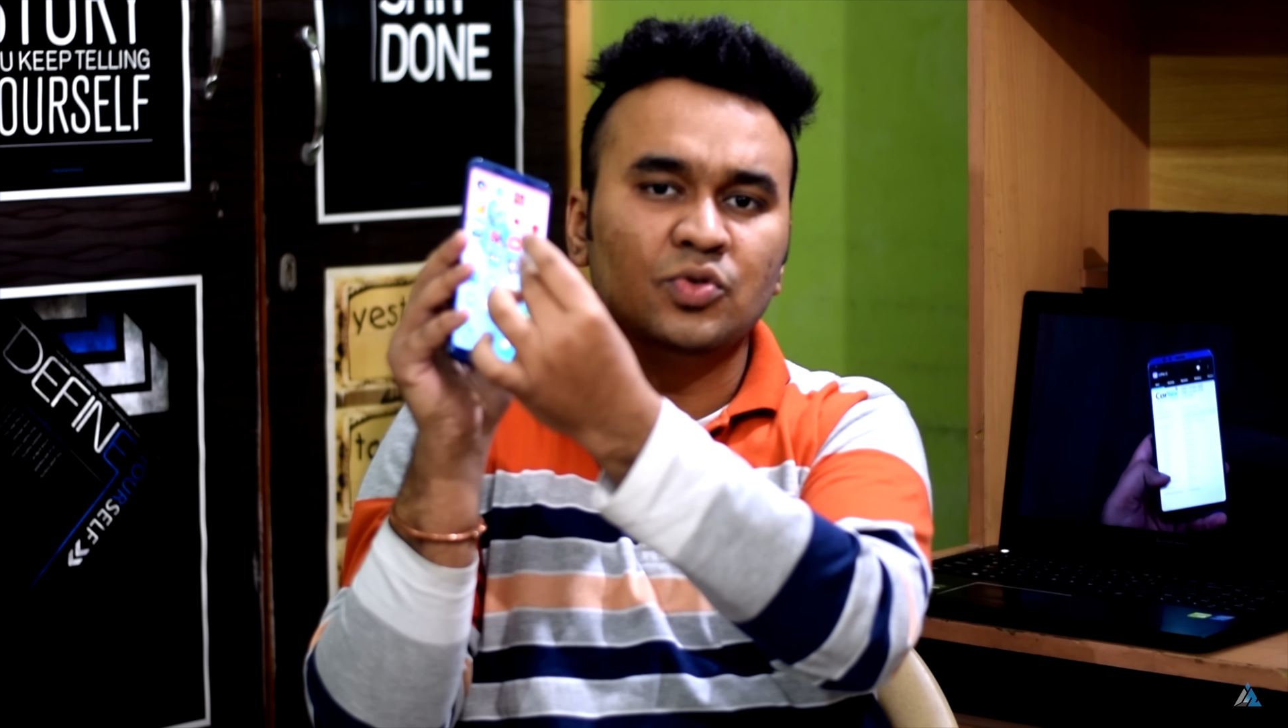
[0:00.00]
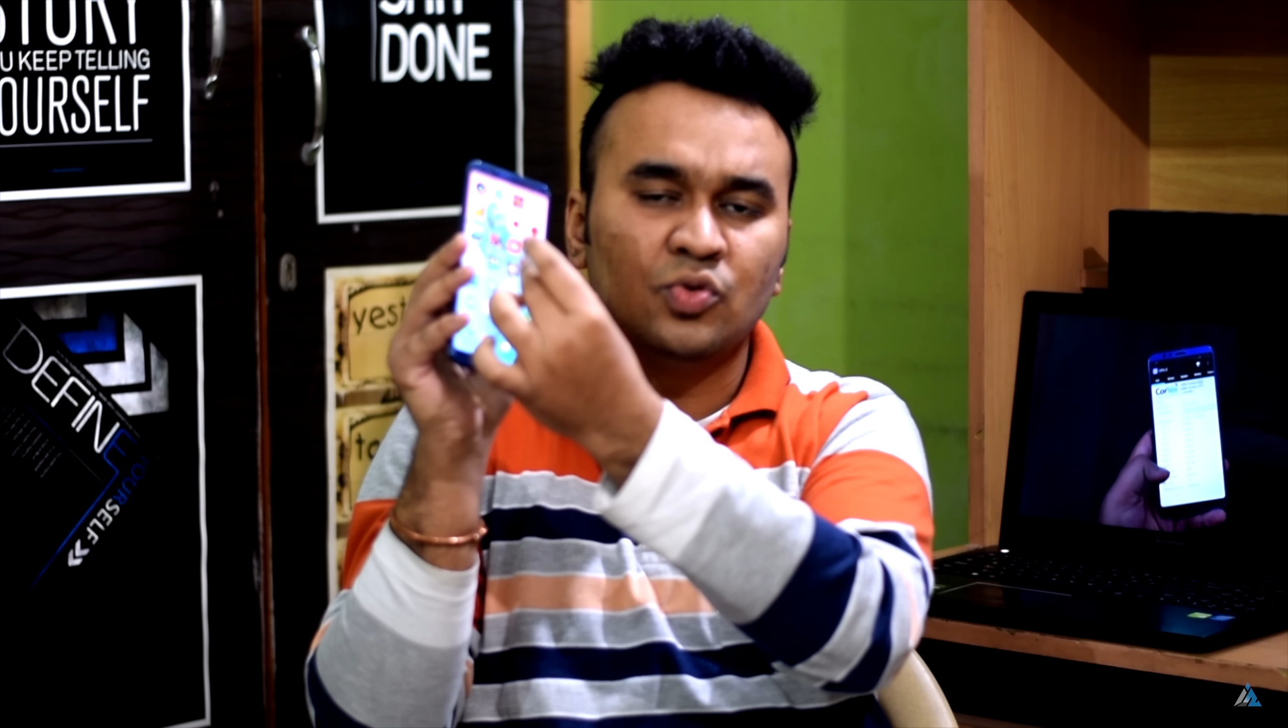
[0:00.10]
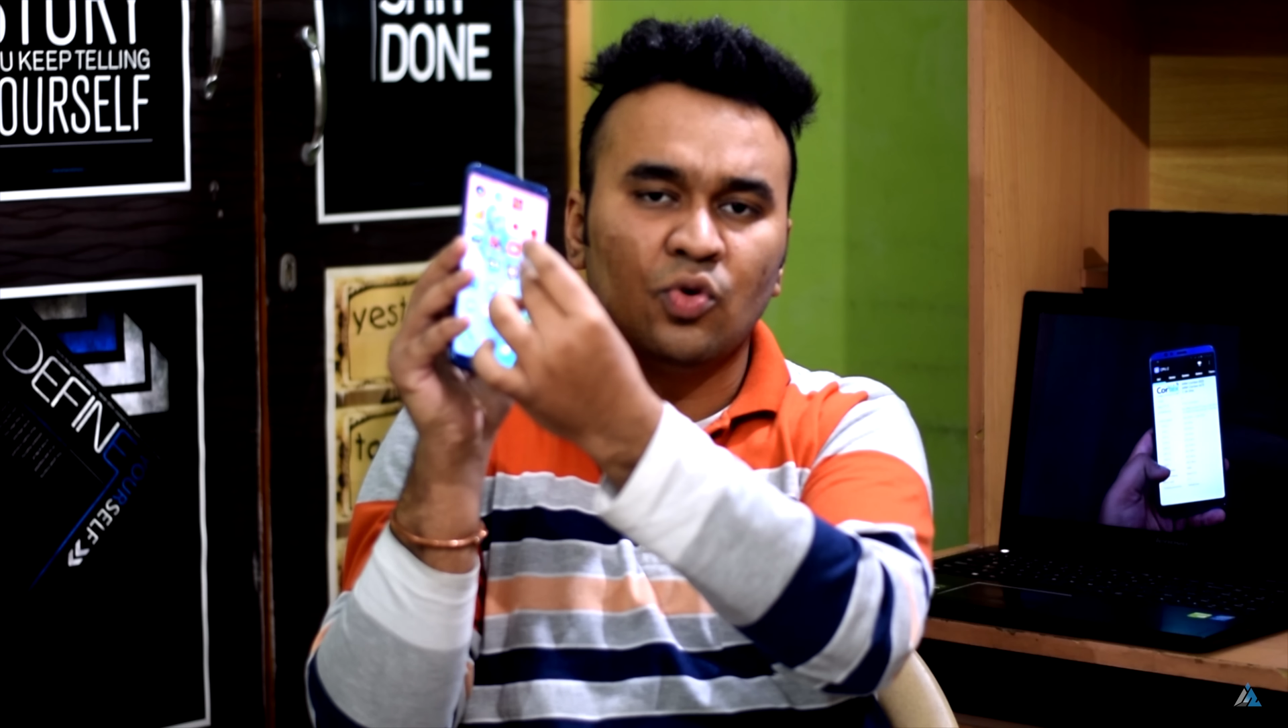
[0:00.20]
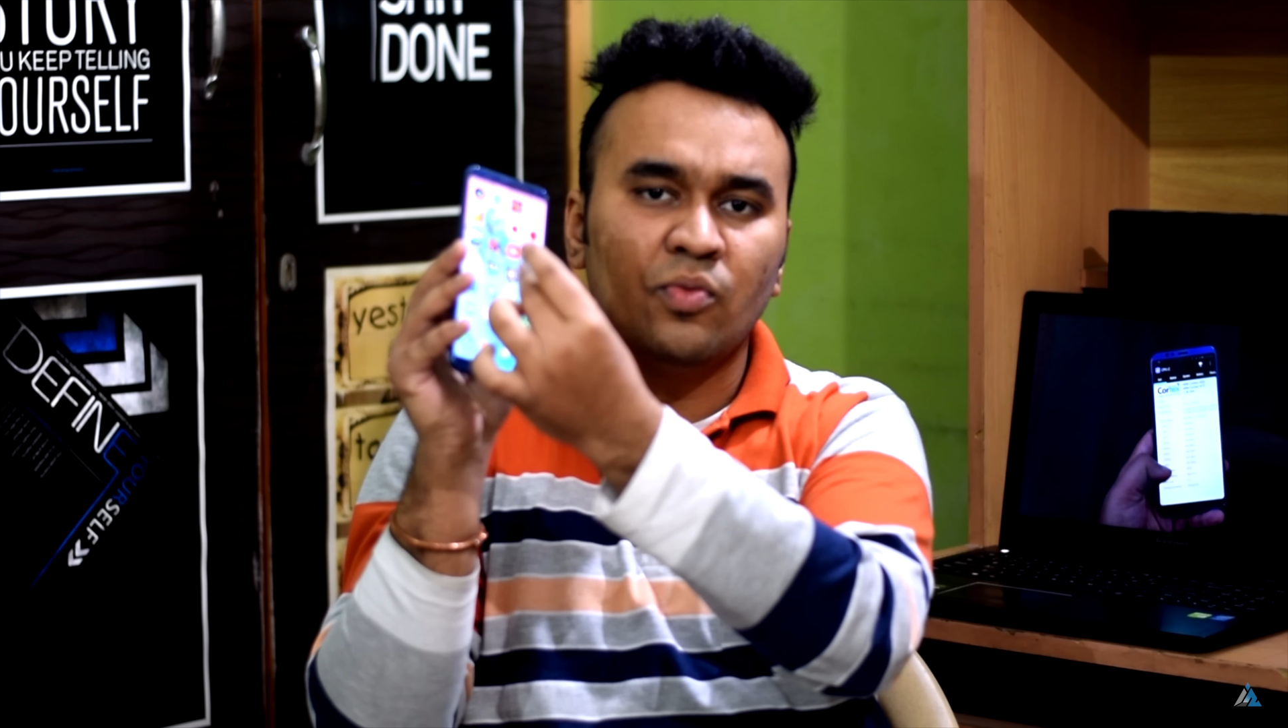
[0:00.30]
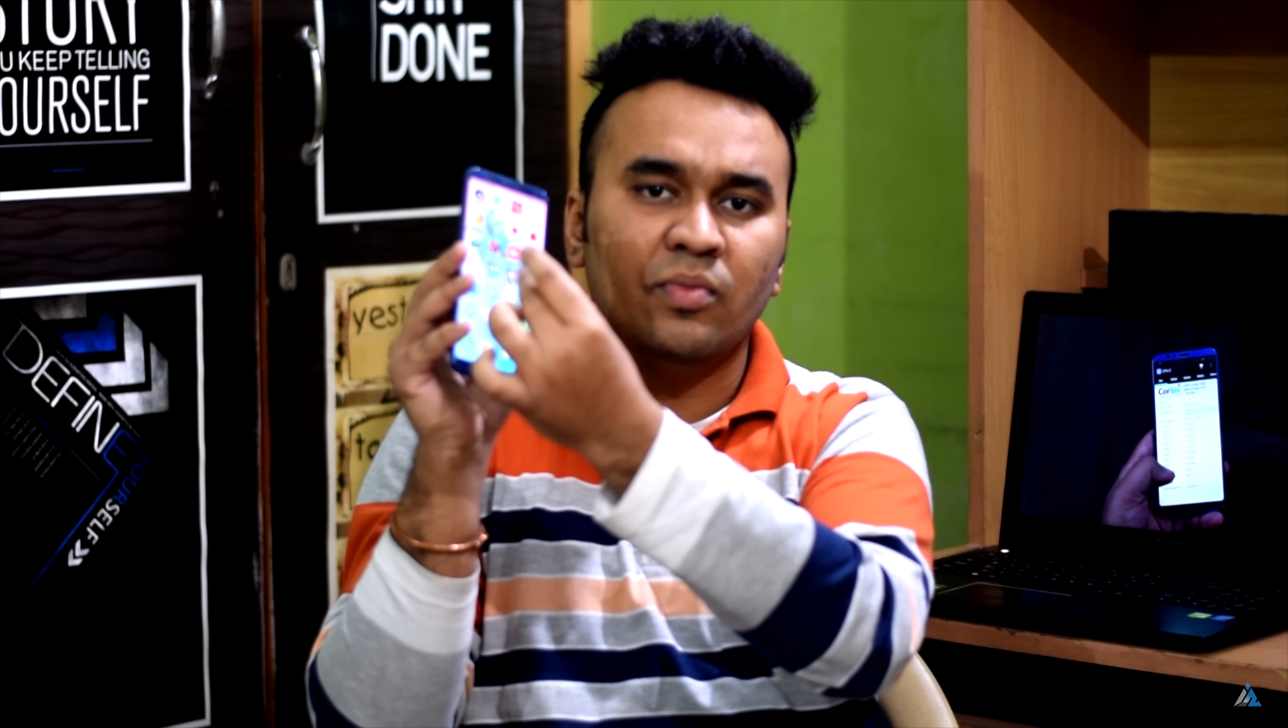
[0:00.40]

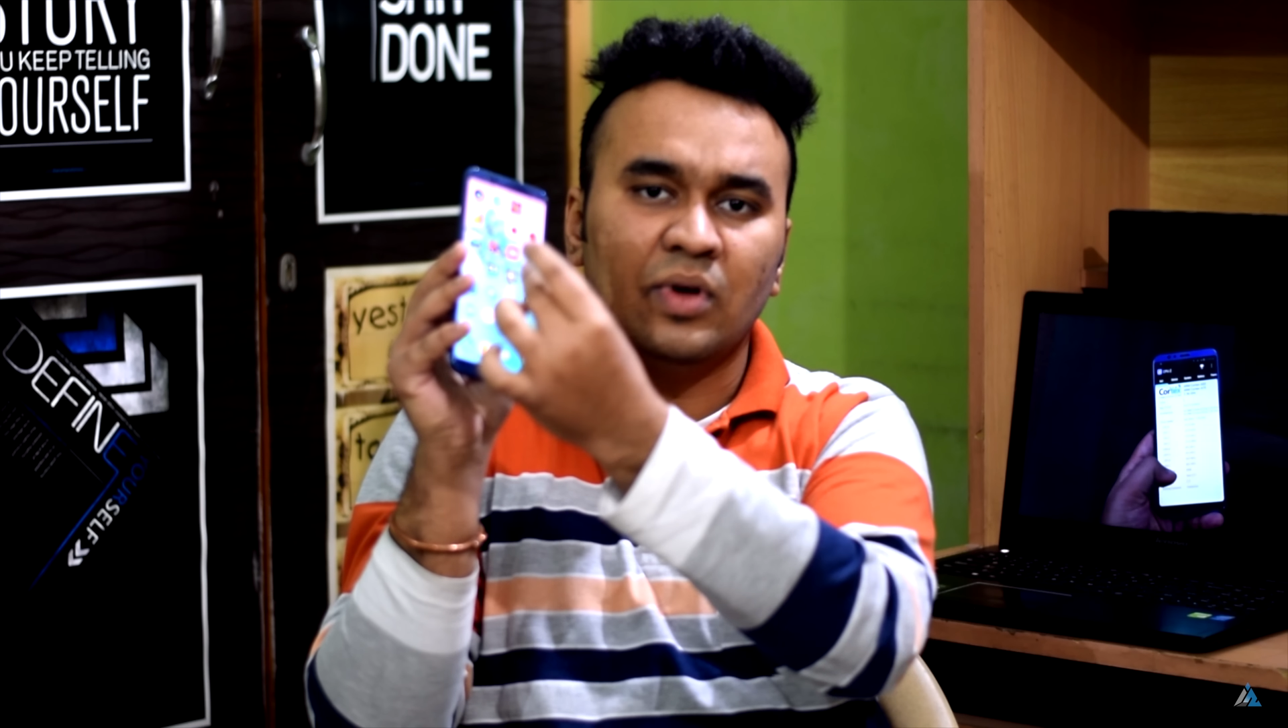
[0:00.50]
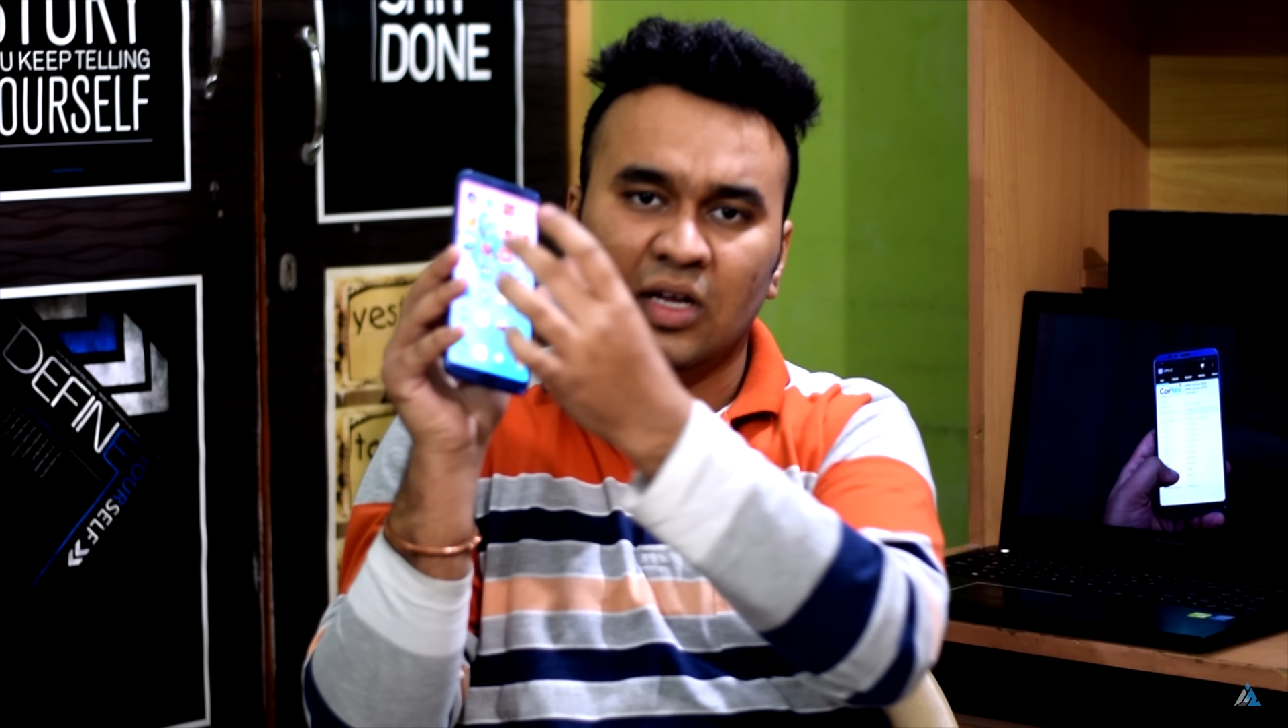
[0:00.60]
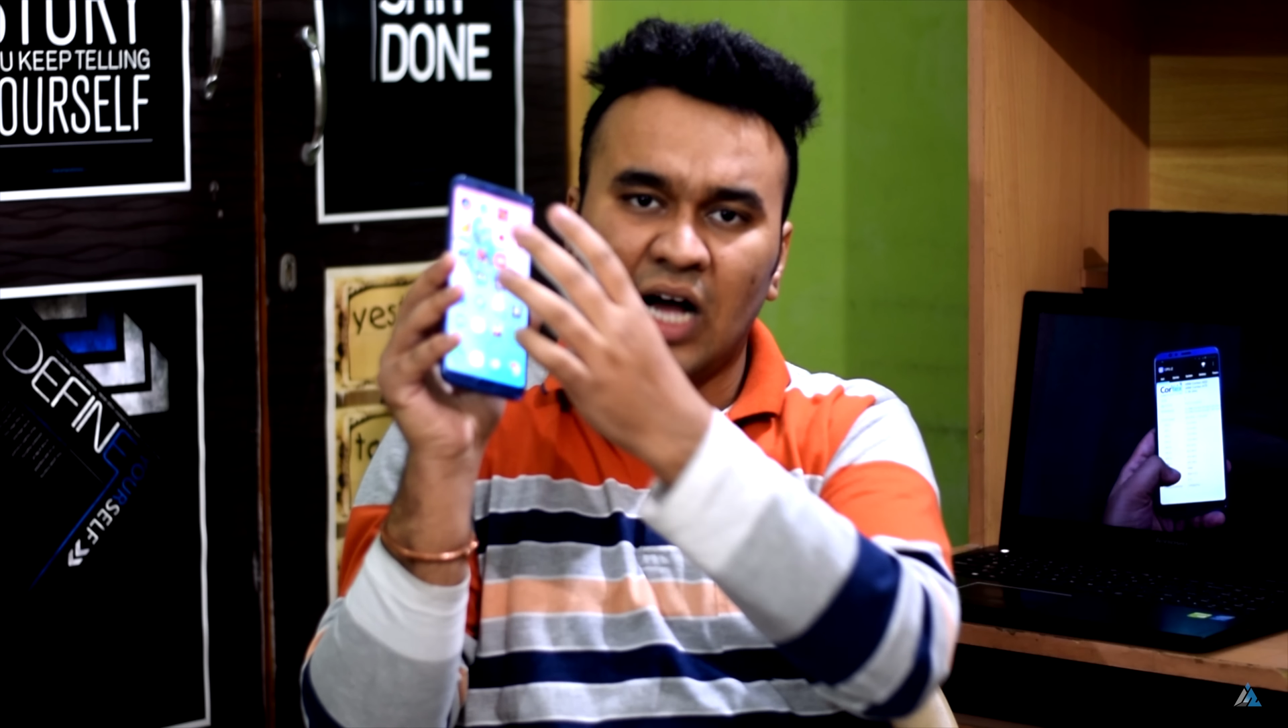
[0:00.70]
zoom